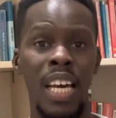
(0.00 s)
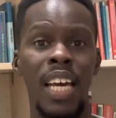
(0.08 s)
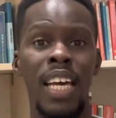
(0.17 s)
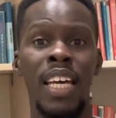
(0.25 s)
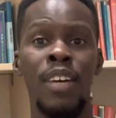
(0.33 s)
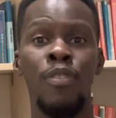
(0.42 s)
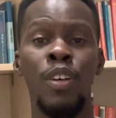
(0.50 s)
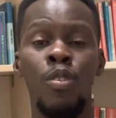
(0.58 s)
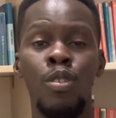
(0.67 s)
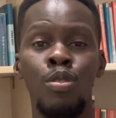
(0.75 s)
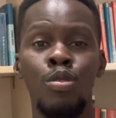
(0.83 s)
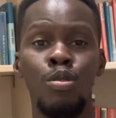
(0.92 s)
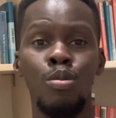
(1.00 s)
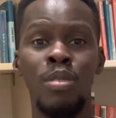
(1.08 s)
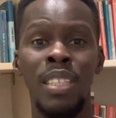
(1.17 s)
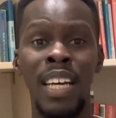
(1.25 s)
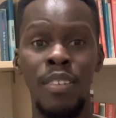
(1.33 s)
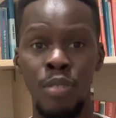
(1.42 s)
if they continue to
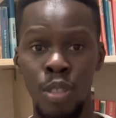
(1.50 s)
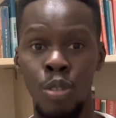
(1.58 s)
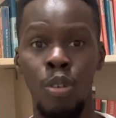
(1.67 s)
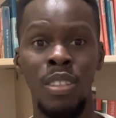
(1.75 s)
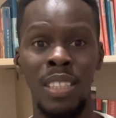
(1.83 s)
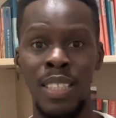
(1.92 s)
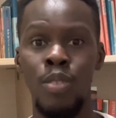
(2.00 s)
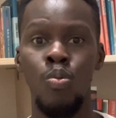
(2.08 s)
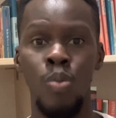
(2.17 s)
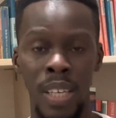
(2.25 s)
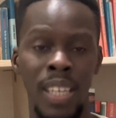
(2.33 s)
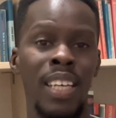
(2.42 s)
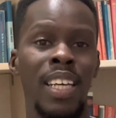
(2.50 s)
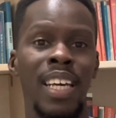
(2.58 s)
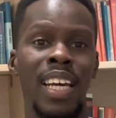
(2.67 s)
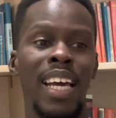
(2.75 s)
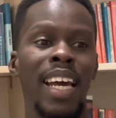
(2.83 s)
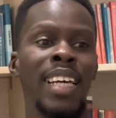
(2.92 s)
get results this way,
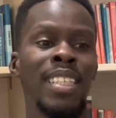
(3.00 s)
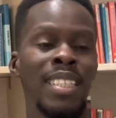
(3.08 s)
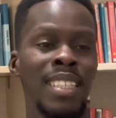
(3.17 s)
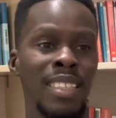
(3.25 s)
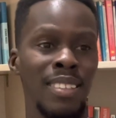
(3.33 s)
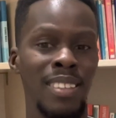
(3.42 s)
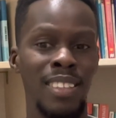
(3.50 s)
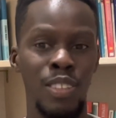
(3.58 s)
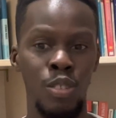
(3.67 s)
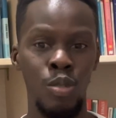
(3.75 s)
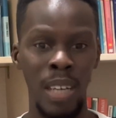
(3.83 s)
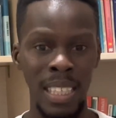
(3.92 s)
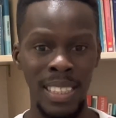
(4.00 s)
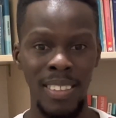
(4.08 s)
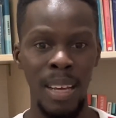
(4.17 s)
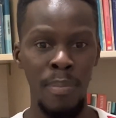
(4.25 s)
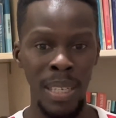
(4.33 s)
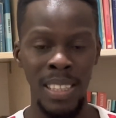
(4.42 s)
and you can tell
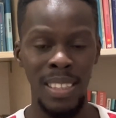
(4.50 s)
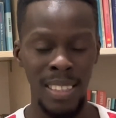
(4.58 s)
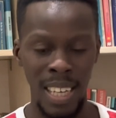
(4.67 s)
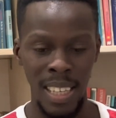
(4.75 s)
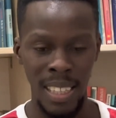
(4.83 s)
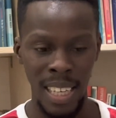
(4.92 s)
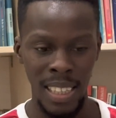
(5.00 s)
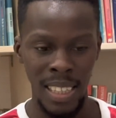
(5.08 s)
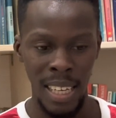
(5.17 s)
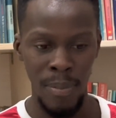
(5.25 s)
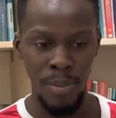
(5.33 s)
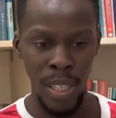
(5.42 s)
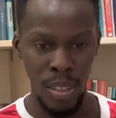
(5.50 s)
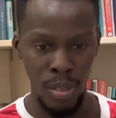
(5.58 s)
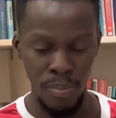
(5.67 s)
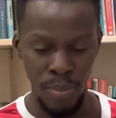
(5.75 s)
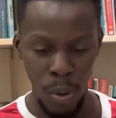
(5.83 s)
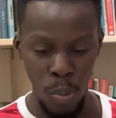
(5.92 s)
that
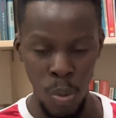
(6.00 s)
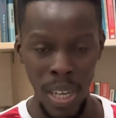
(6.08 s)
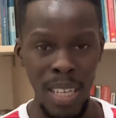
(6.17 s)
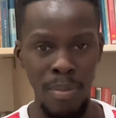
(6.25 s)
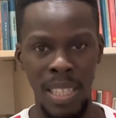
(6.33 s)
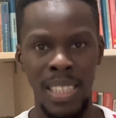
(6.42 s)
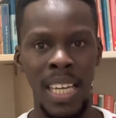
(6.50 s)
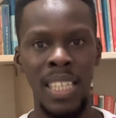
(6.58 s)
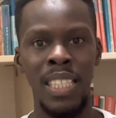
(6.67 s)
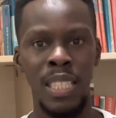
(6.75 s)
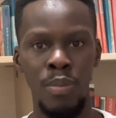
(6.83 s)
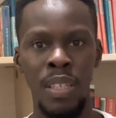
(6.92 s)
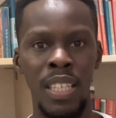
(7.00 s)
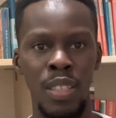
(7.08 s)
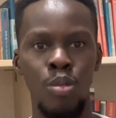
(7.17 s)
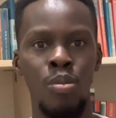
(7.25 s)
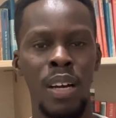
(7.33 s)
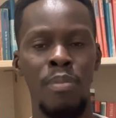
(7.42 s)
the winning mentality is
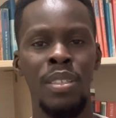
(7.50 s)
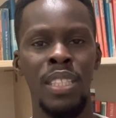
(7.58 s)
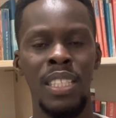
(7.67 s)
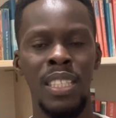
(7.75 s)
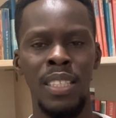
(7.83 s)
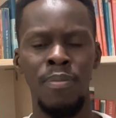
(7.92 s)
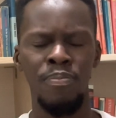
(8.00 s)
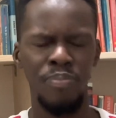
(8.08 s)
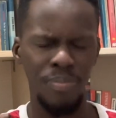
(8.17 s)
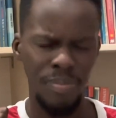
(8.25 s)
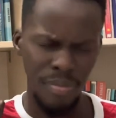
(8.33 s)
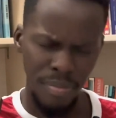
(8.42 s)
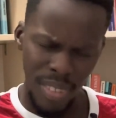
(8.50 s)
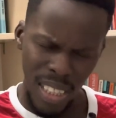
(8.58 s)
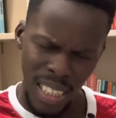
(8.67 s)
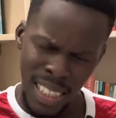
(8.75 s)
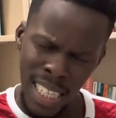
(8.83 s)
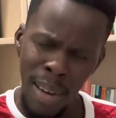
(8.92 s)
beginning to come in this team.
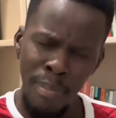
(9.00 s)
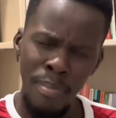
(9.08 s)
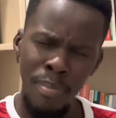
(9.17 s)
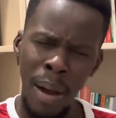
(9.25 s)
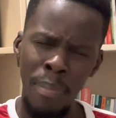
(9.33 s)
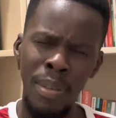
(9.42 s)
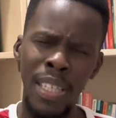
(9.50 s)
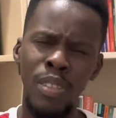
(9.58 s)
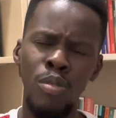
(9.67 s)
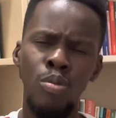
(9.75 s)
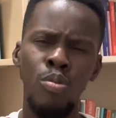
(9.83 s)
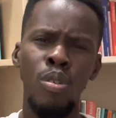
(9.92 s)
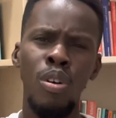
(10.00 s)
That ability to